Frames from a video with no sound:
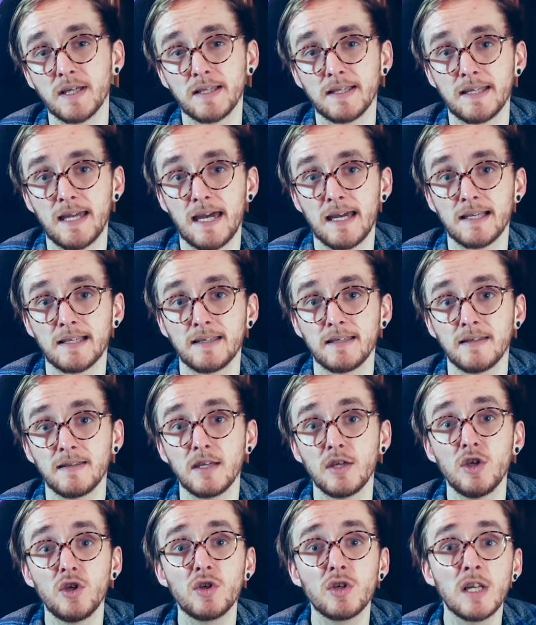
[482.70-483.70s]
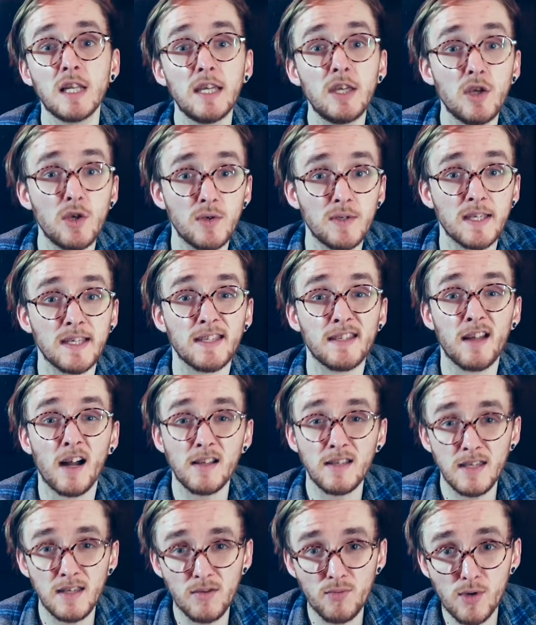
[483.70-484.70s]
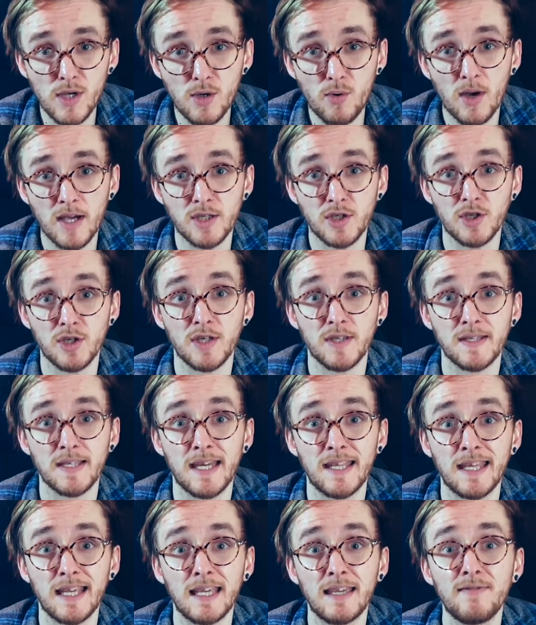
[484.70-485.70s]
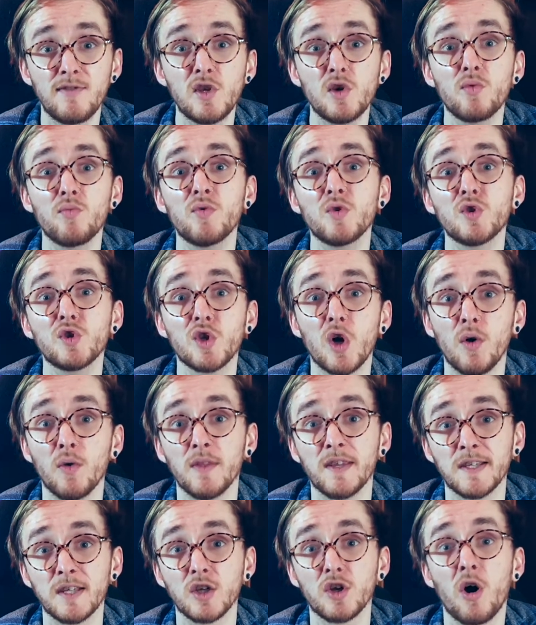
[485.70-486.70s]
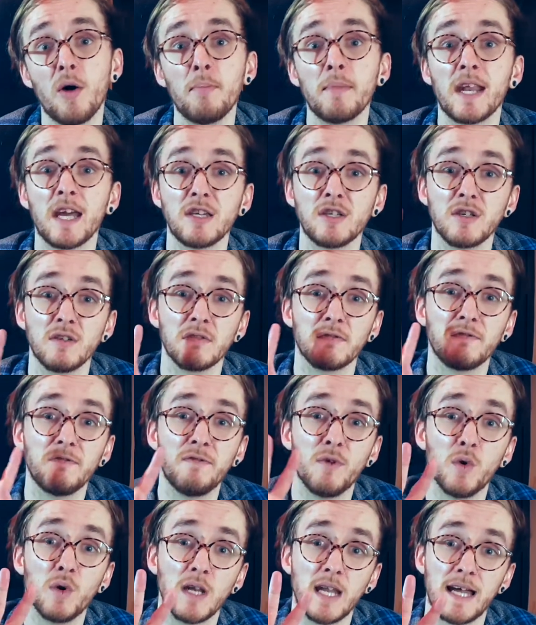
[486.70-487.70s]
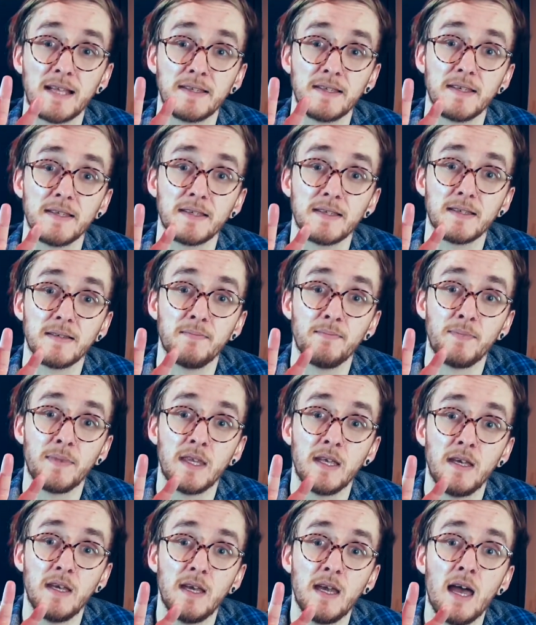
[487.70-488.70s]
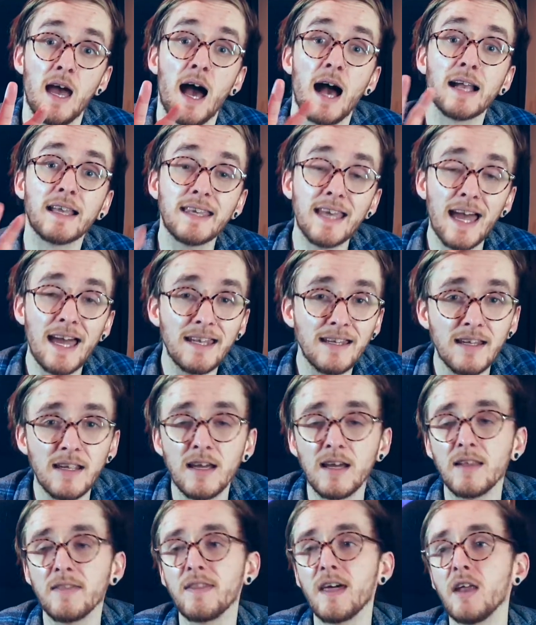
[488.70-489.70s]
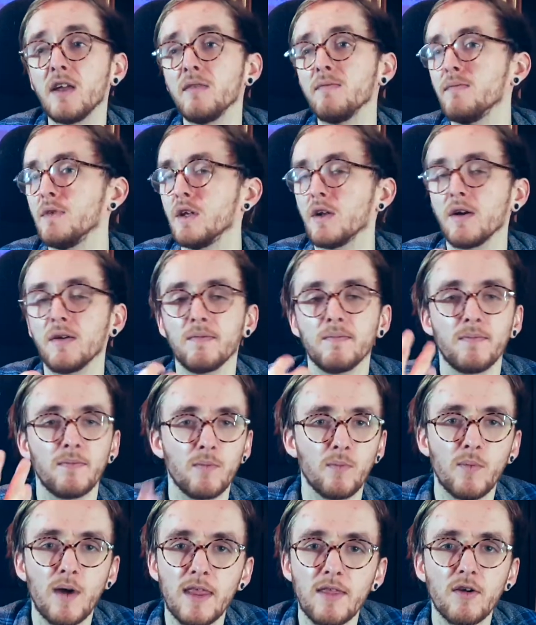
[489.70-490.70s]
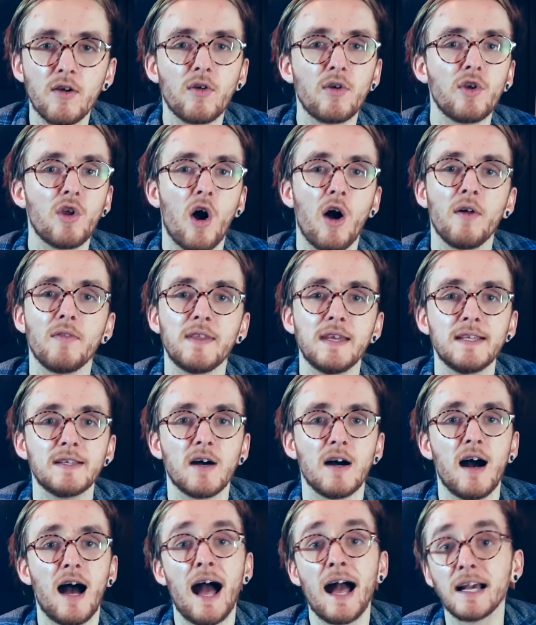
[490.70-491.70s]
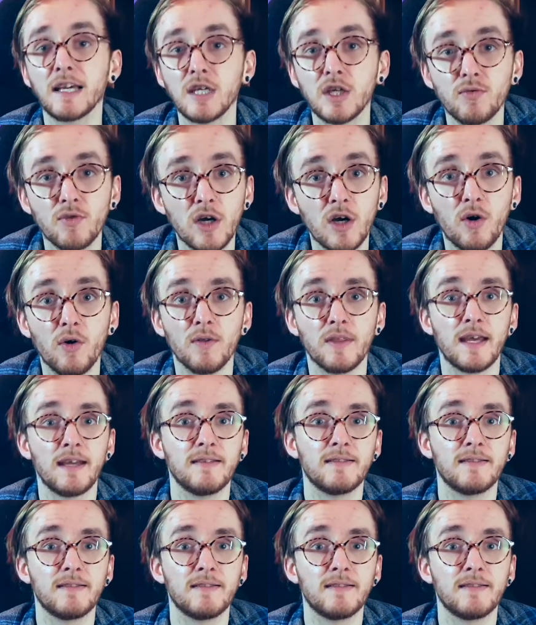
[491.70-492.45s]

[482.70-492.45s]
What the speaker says: test that usually uses 93 questions and then gives you a result that's a combination of 4 letters. Again, that, whether or not these are accurate or they